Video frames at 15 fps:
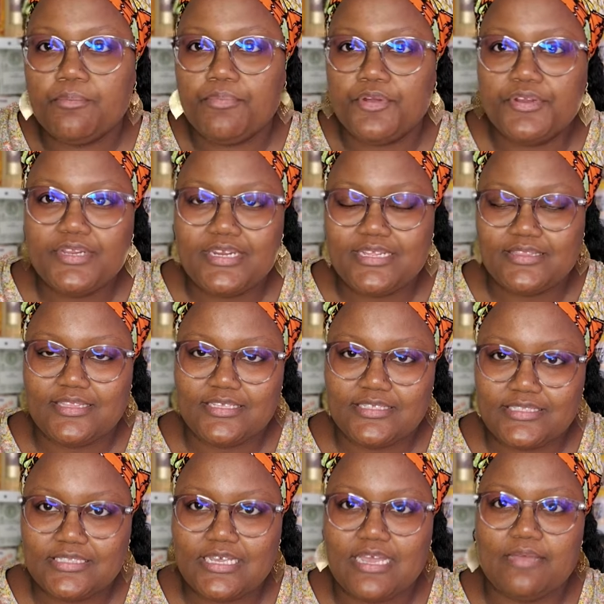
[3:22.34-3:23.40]
burn it at this
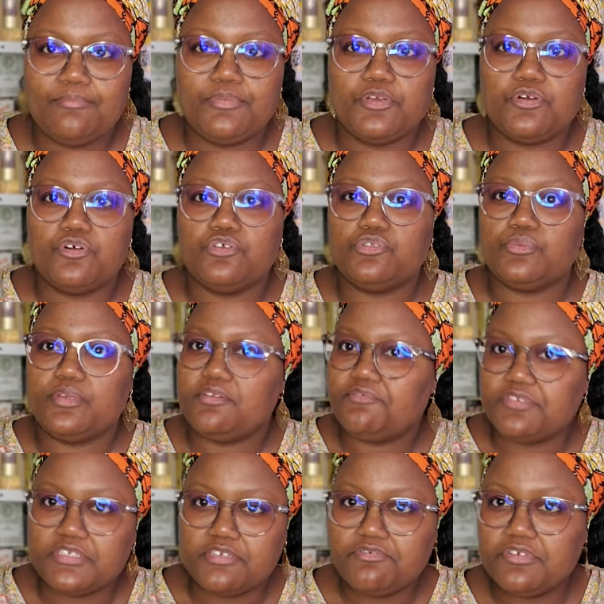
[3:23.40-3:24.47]
time, because we live
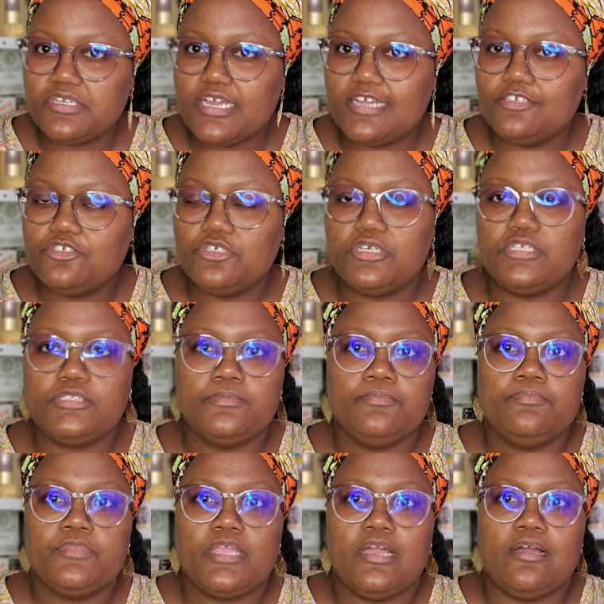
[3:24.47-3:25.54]
in different countries.
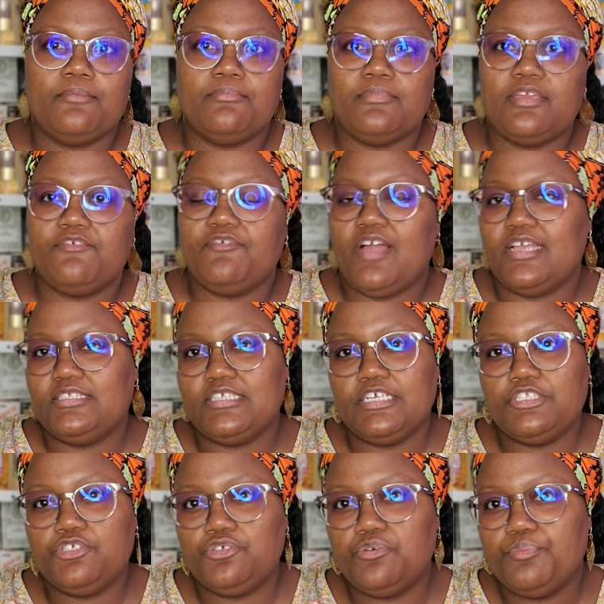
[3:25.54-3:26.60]
If I say
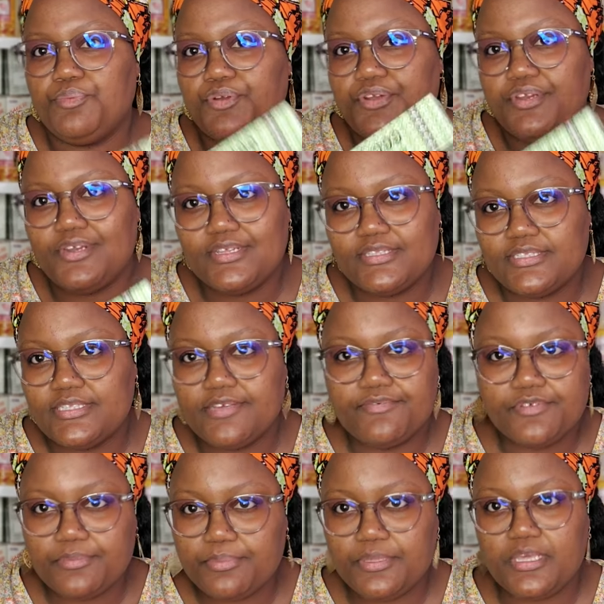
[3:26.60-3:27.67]
to you burn it at
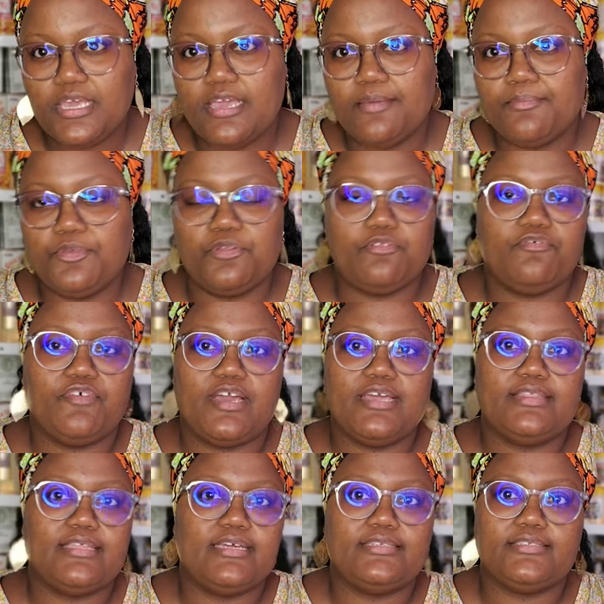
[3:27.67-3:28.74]
7 p.m., you'll
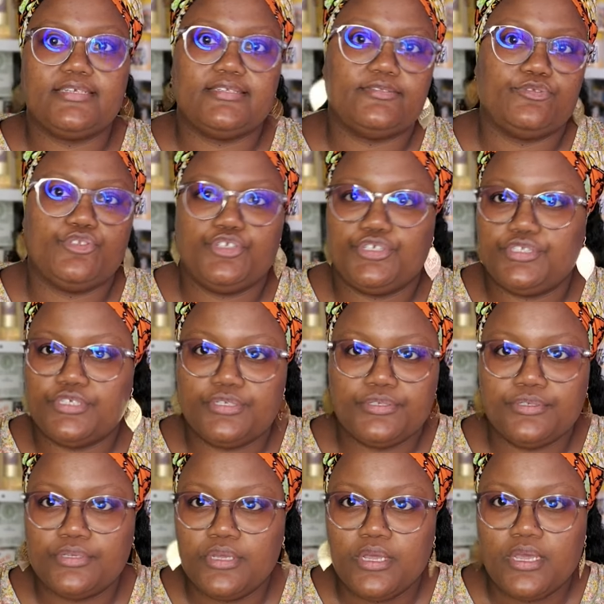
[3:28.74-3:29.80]
find that in
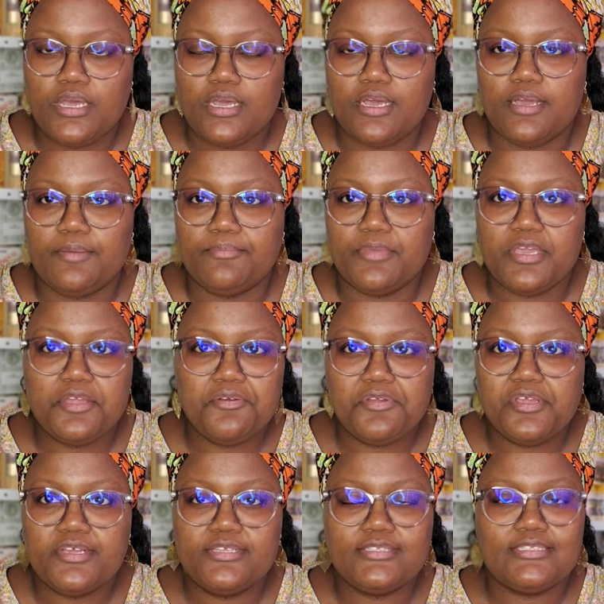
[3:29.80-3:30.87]
certain
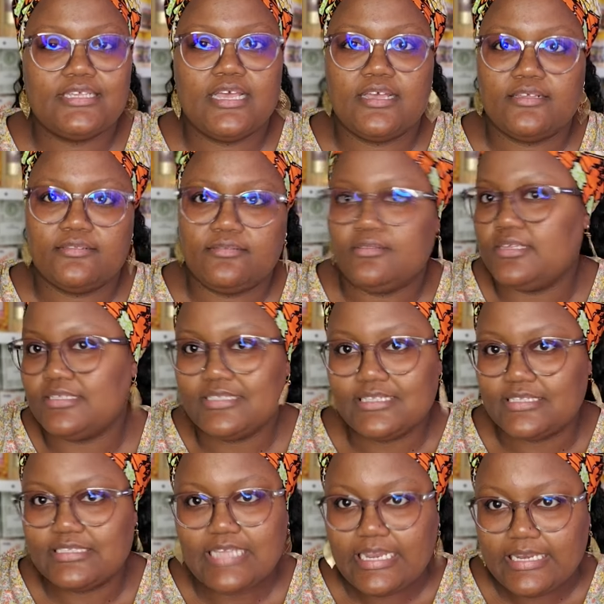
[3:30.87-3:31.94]
areas, there's still
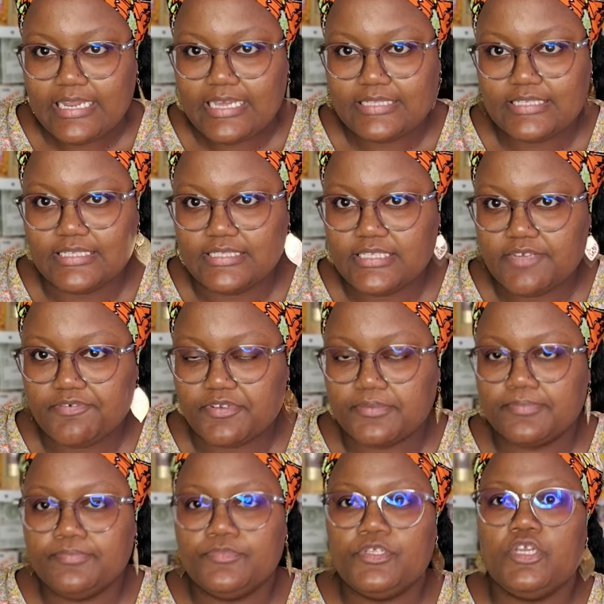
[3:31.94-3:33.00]
sunlight at 7.
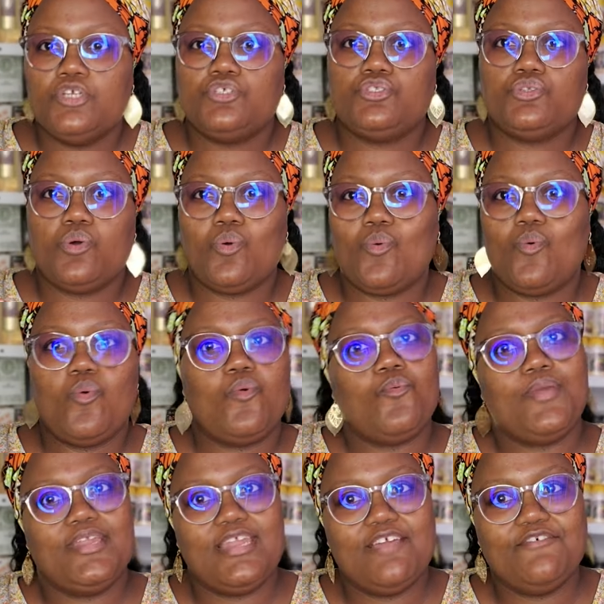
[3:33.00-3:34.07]
So
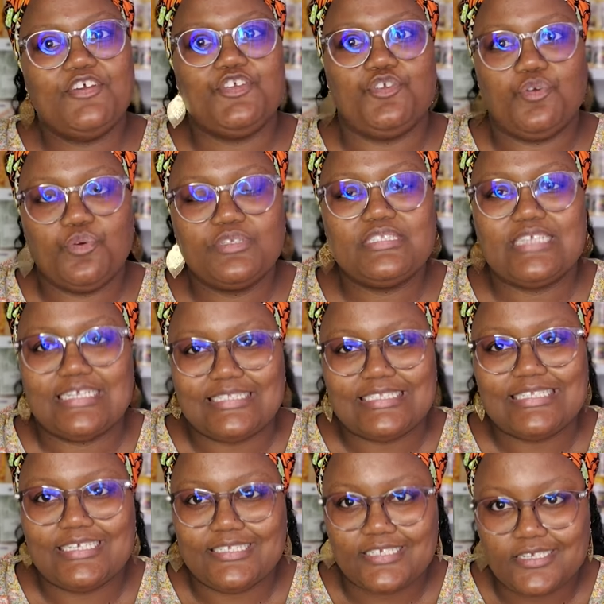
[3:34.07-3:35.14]
whenever your
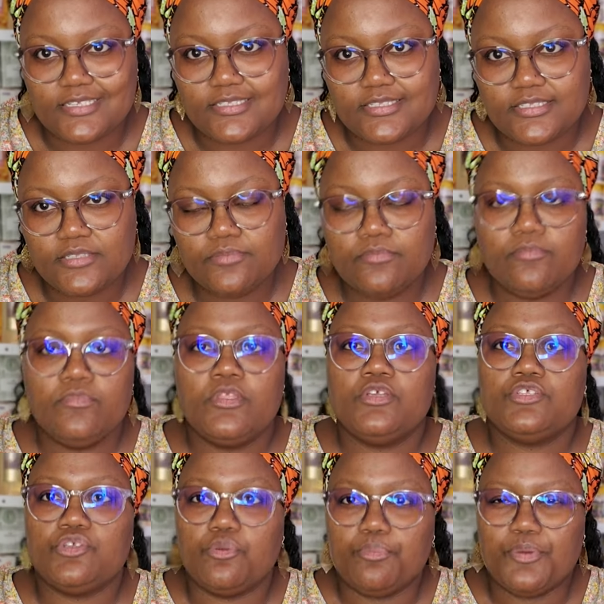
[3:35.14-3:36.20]
sunset is,
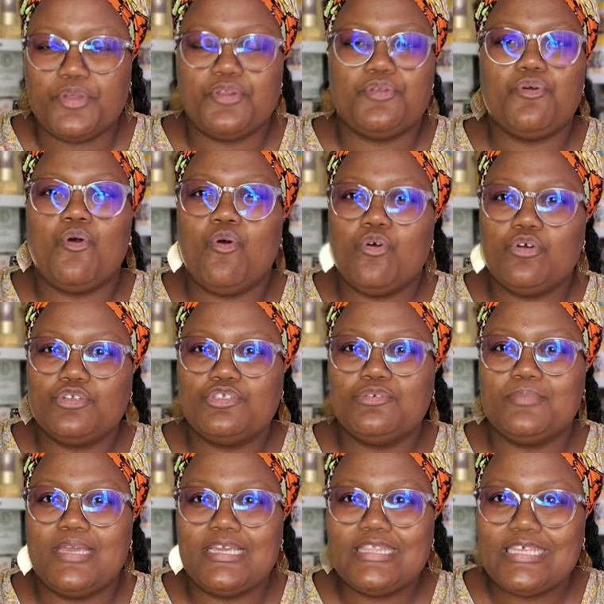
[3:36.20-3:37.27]
so burn it. Or to
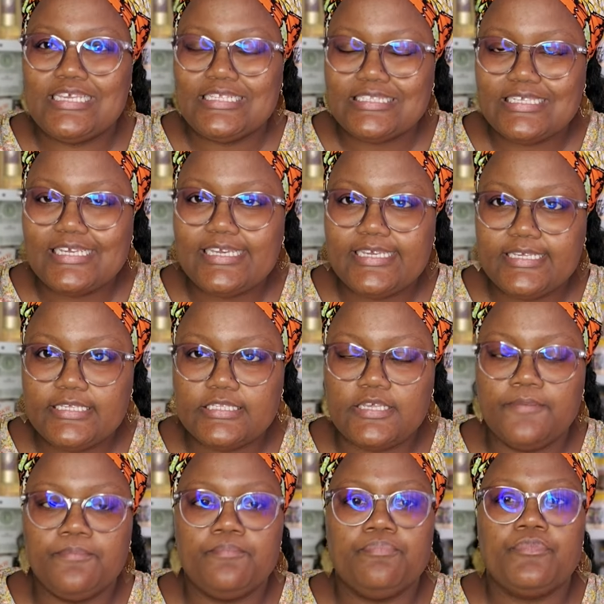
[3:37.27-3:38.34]
make things
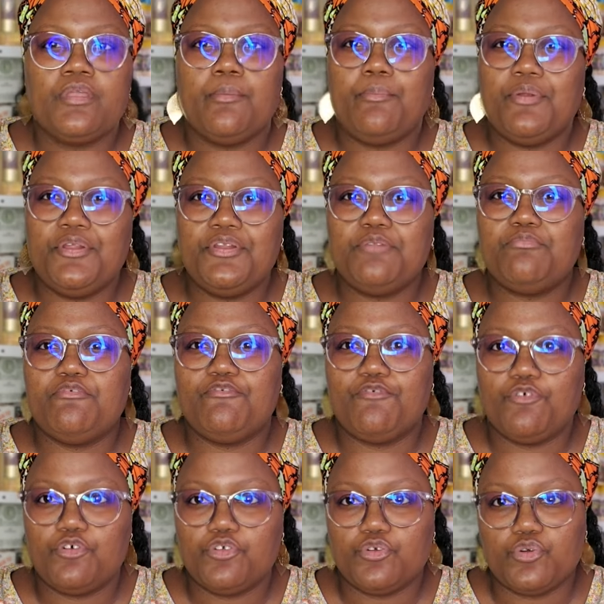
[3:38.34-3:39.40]
easy, burn it
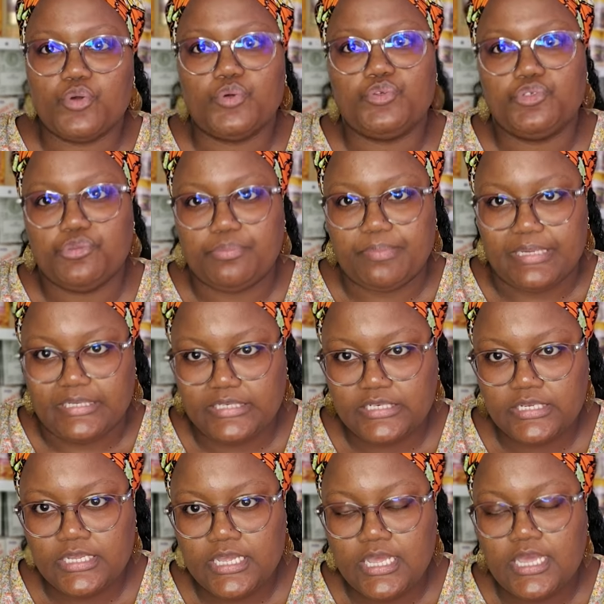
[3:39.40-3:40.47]
before you go to bed
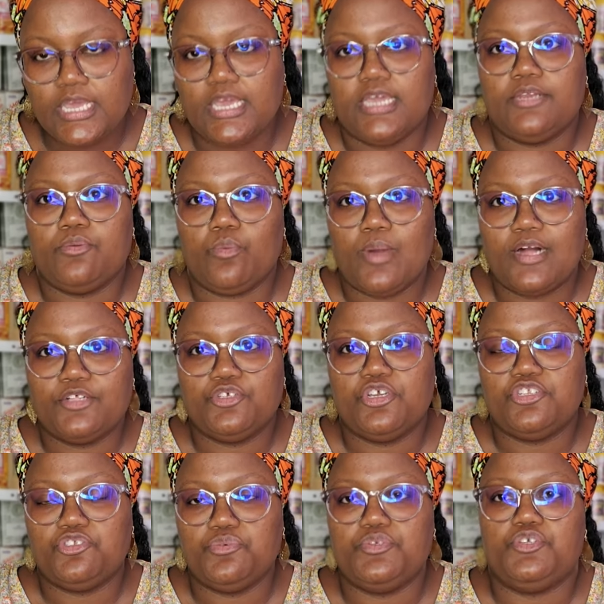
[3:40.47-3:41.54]
and while
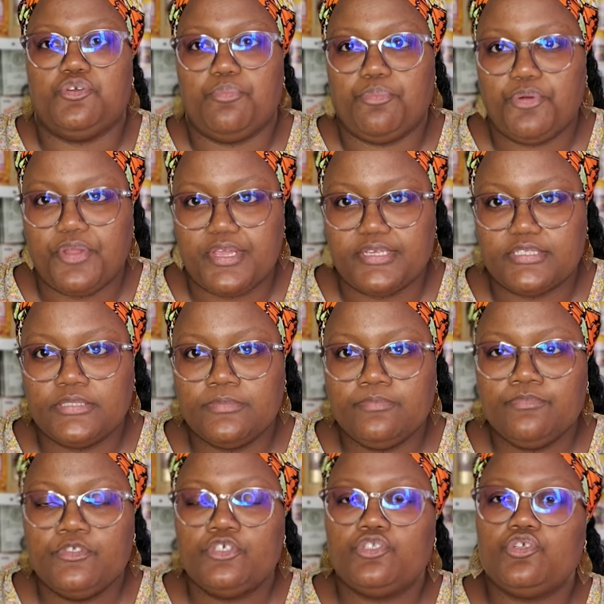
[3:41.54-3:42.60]
you're doing your prayers.
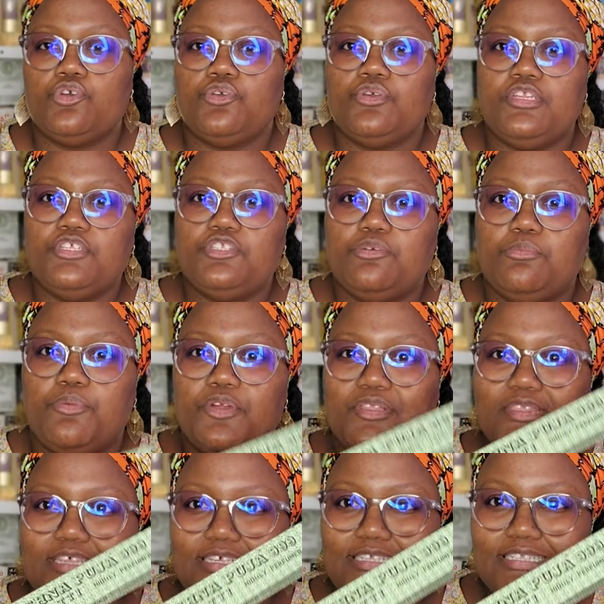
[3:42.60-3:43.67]
So you need to
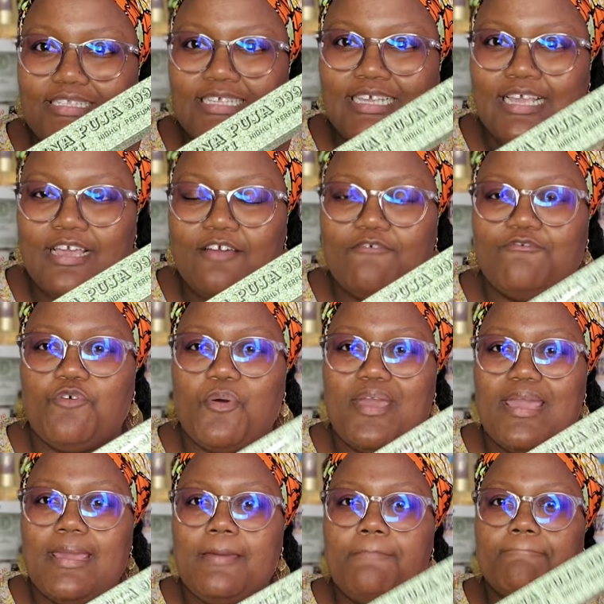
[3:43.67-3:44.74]
burn this for
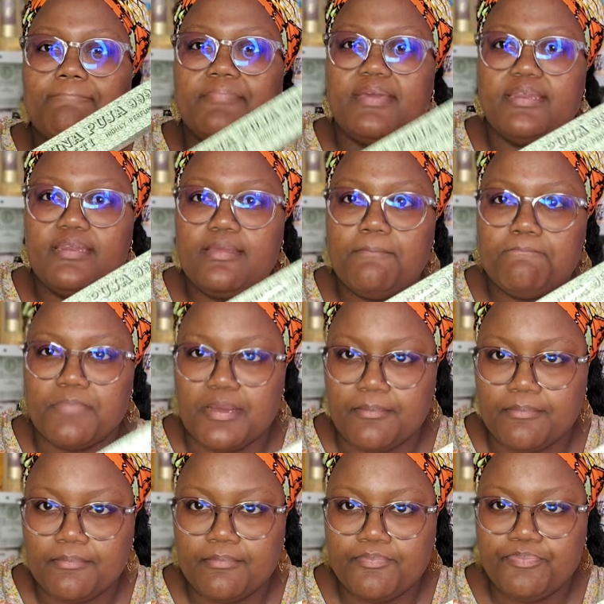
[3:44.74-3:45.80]
a minimum